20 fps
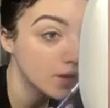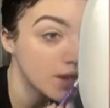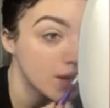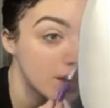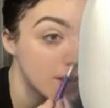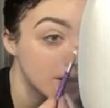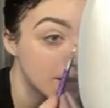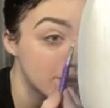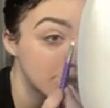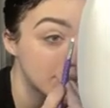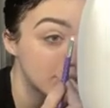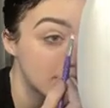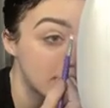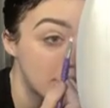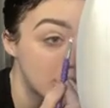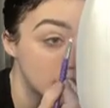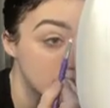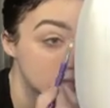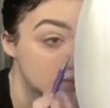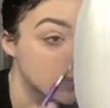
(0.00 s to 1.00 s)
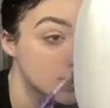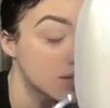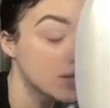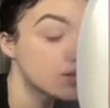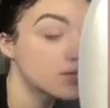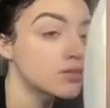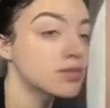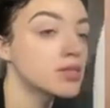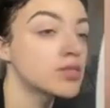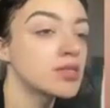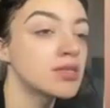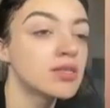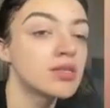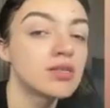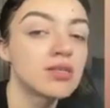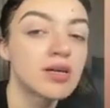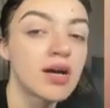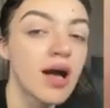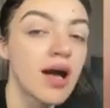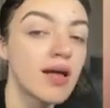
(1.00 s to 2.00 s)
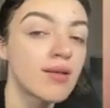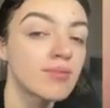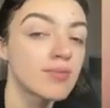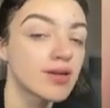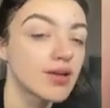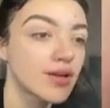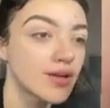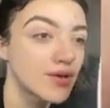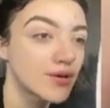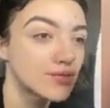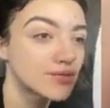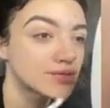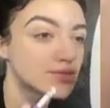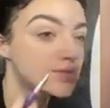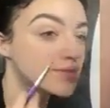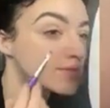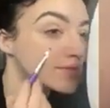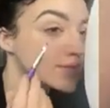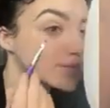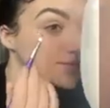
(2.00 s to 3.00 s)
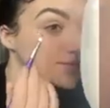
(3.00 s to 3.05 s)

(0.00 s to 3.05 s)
And like now it's like, I'm like a ghost.